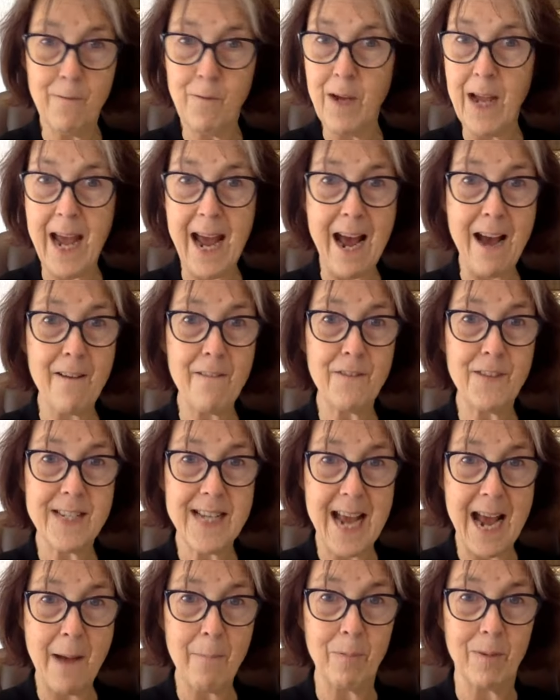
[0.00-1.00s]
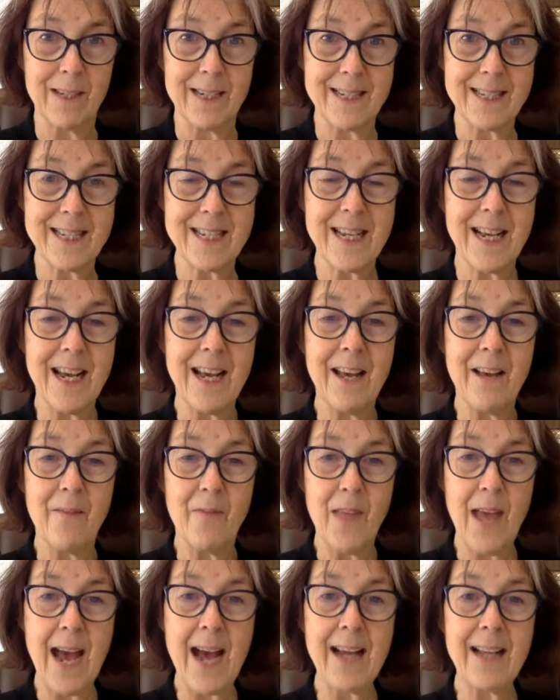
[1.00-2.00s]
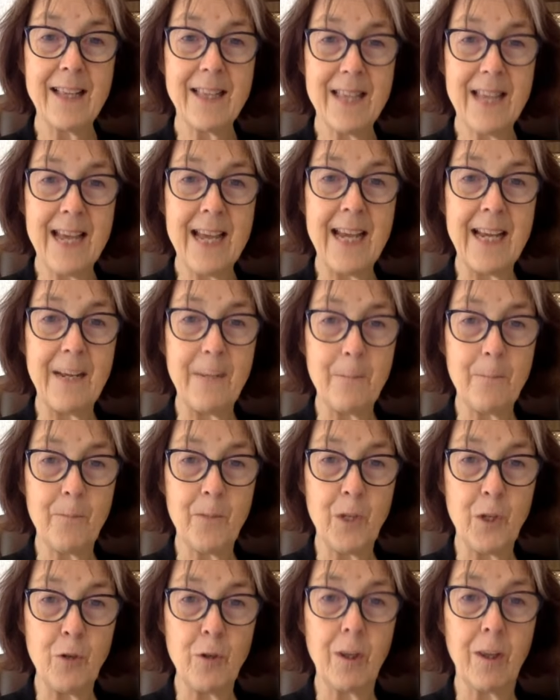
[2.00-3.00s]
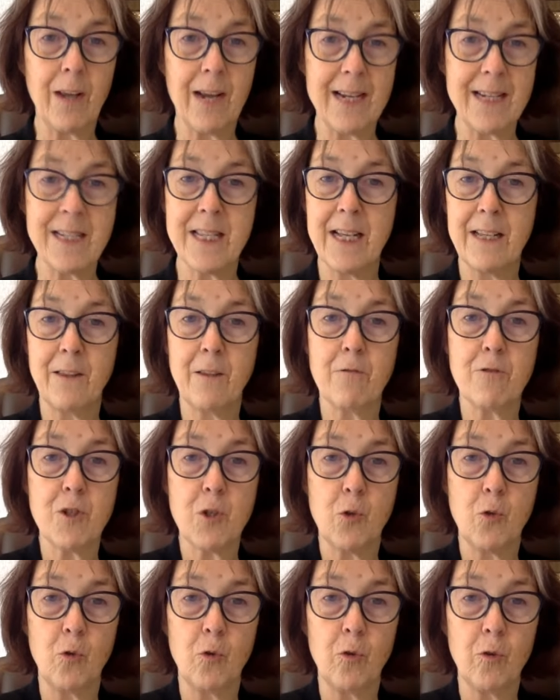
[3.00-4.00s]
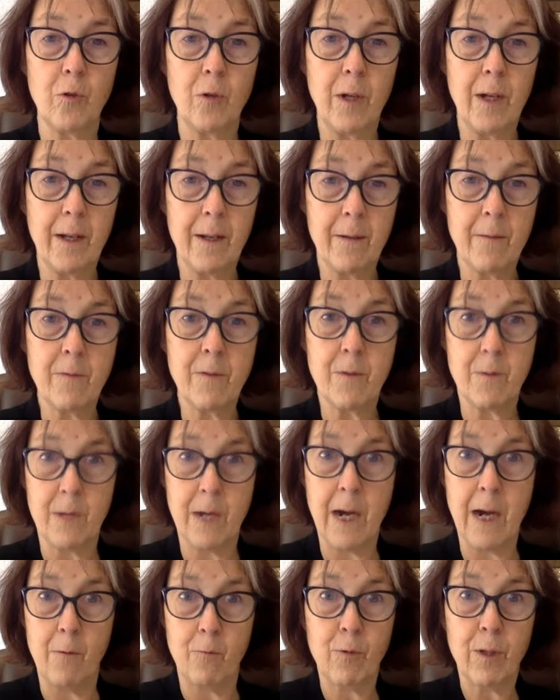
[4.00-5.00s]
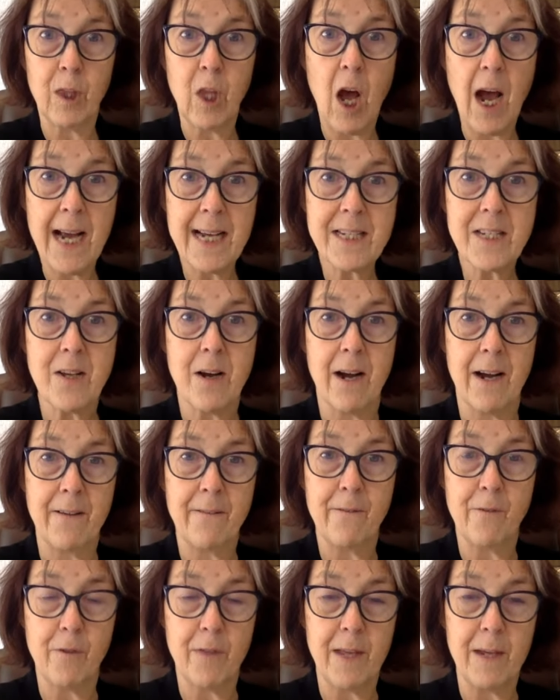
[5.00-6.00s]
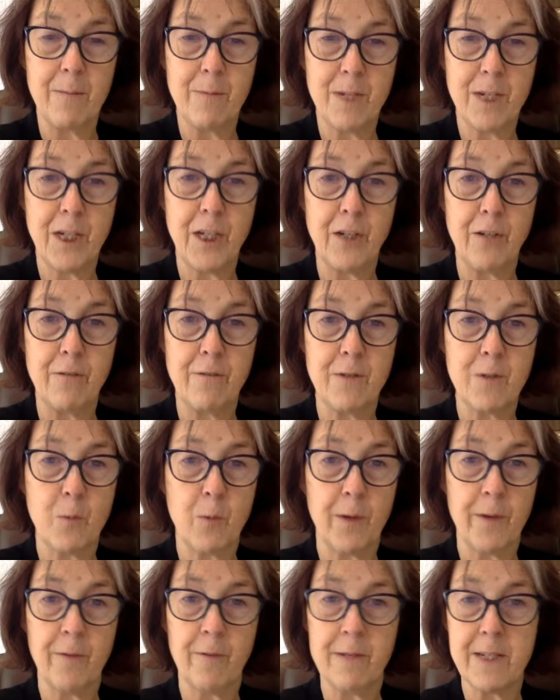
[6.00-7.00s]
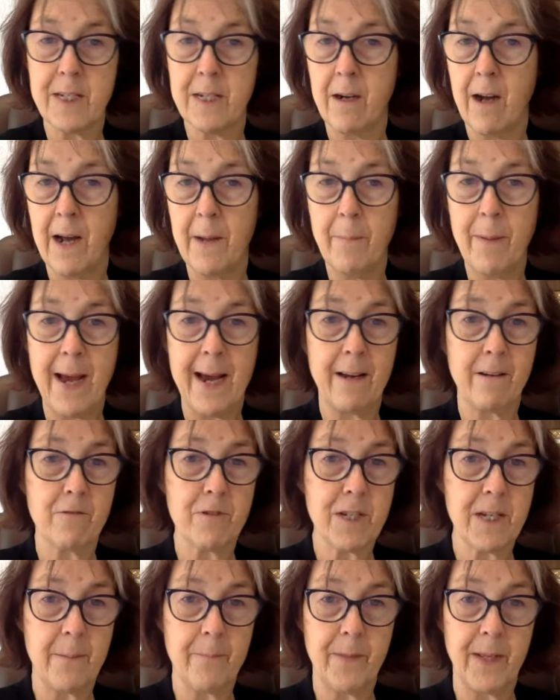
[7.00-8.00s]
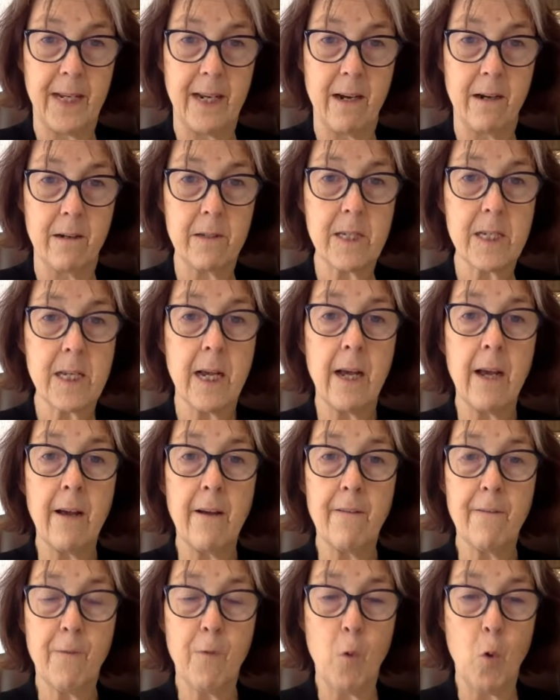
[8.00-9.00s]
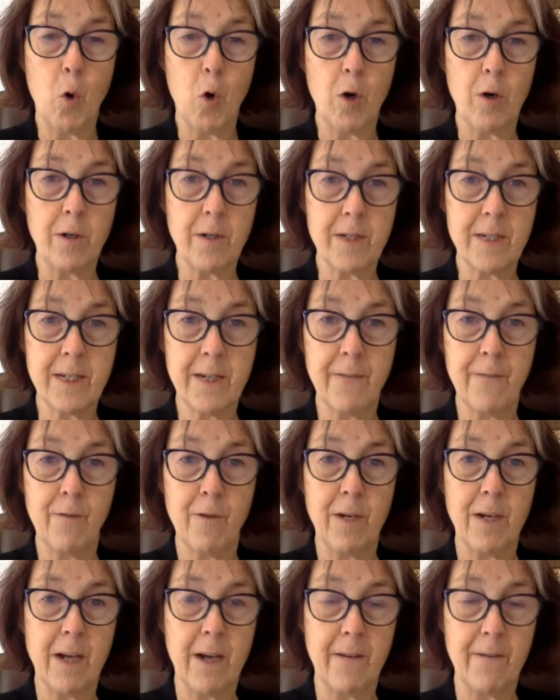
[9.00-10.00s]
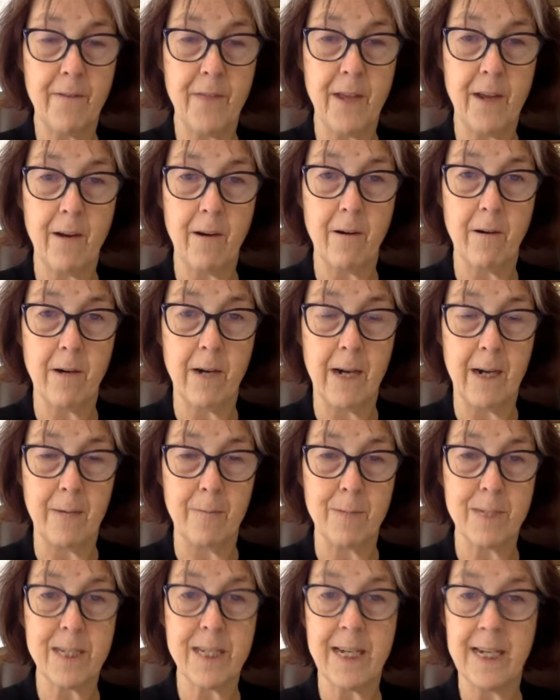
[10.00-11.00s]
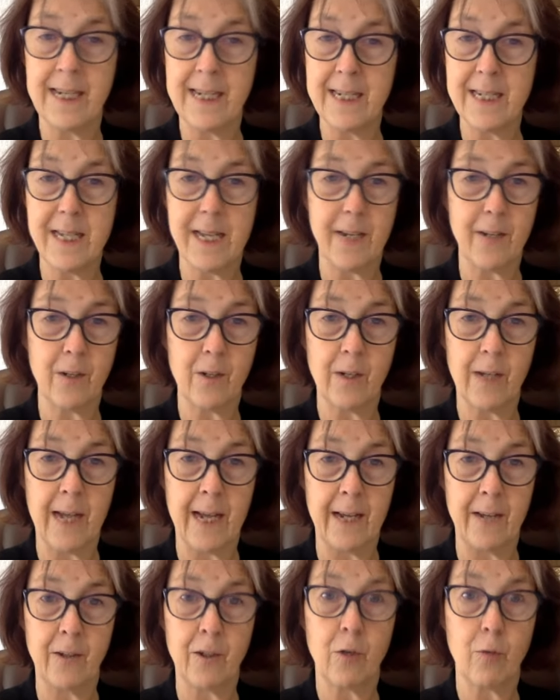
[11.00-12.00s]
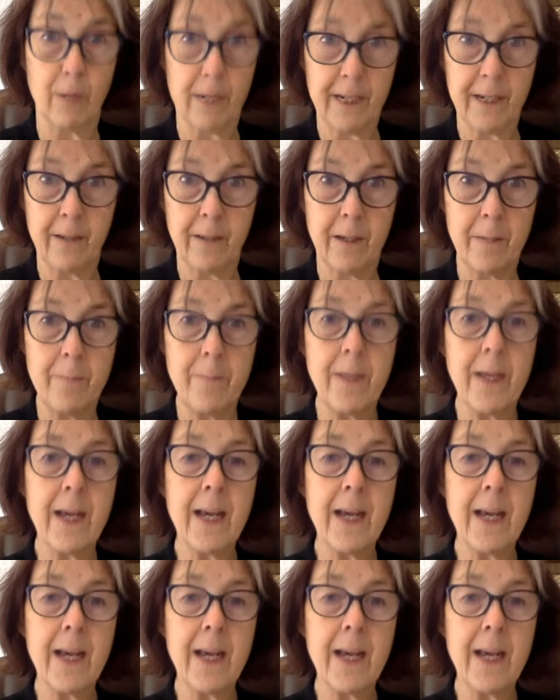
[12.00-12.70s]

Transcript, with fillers: have tablets that mm-hmm. they utilize that their school uh, relies on for them to use, whether it's an iPad or something else, for different of their um, studies and, and curriculum.